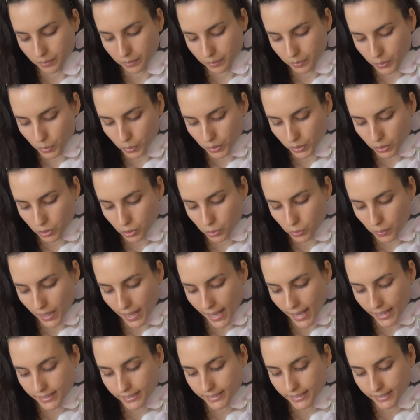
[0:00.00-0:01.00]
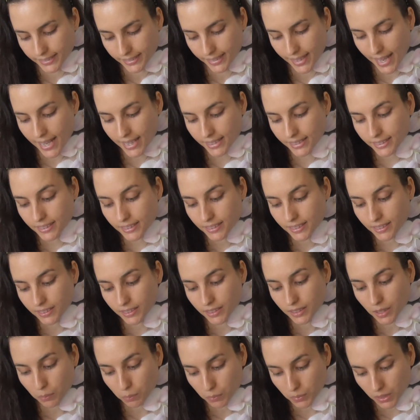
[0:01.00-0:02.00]
Going to accents. Accents are
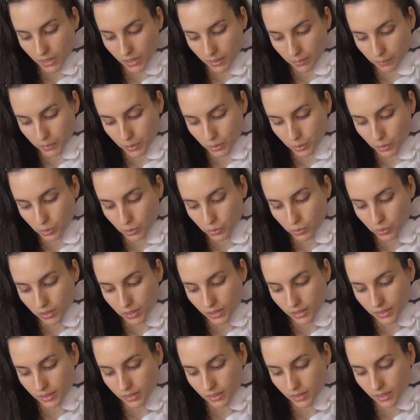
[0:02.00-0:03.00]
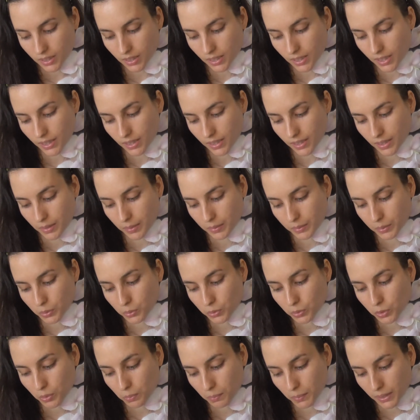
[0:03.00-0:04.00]
sometimes
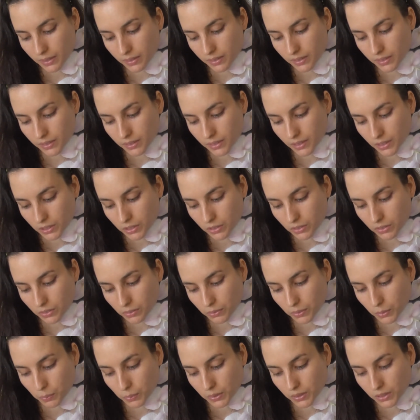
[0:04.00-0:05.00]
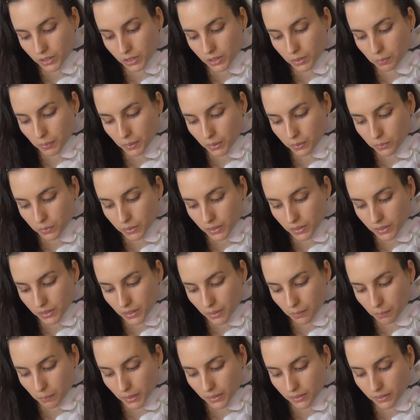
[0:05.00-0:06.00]
used to make distinctions if the word is spelled with the
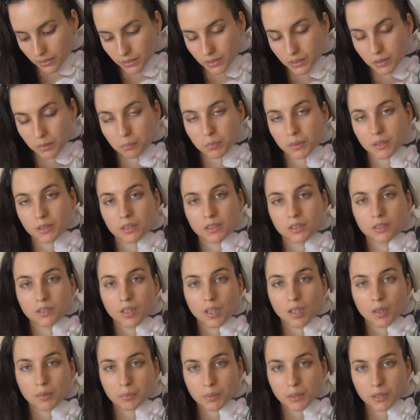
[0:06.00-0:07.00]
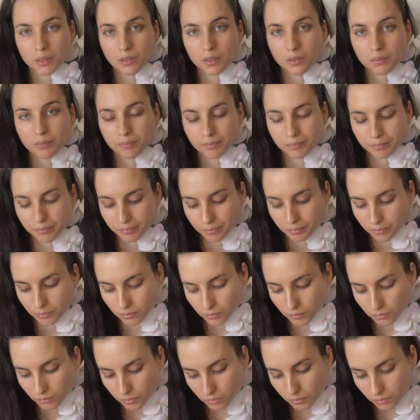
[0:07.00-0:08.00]
same letters, but this is optional.
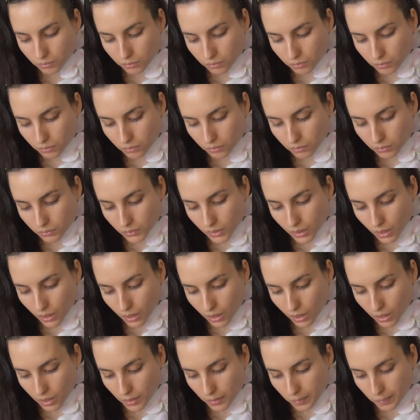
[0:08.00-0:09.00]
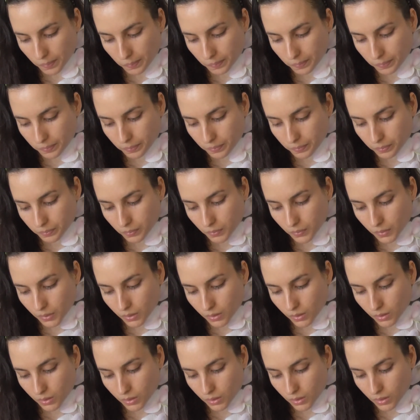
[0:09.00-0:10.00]
Um,
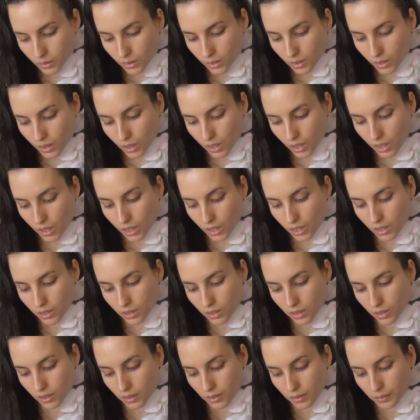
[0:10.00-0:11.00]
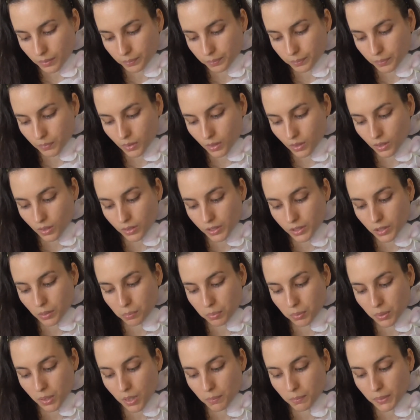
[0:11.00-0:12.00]
and there is a
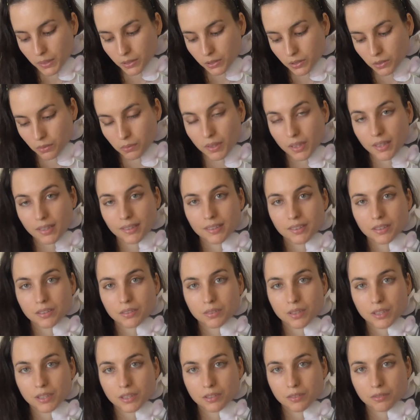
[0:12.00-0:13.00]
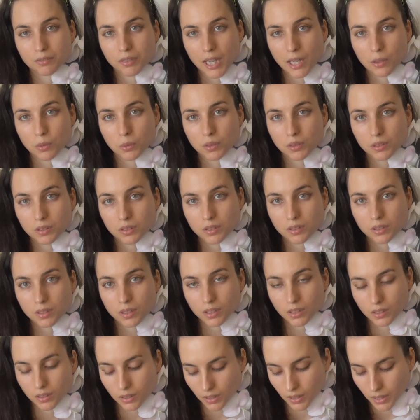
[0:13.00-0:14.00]
prominence of unstressed vowels
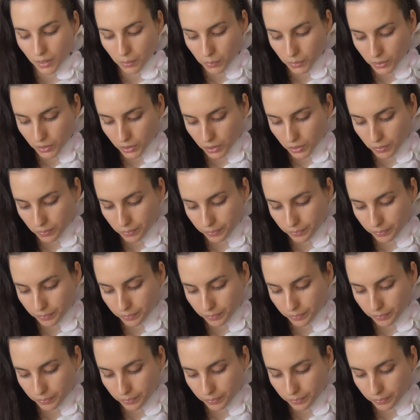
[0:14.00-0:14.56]
in the language,